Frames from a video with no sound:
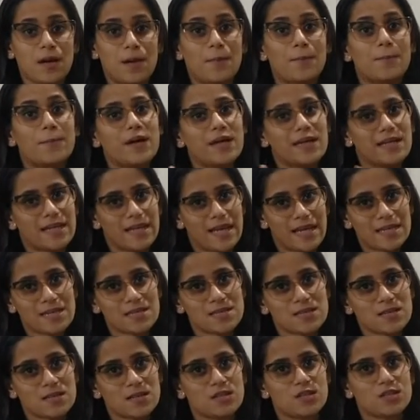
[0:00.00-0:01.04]
but
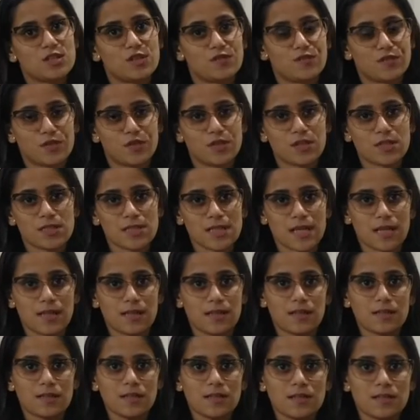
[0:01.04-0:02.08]
yes, differs in
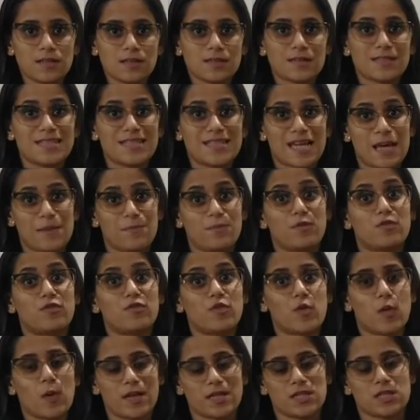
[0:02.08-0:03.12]
the type of
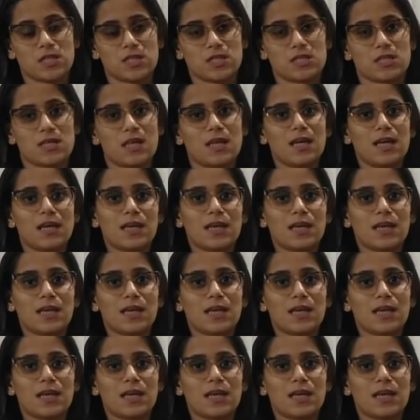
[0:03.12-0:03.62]
questions.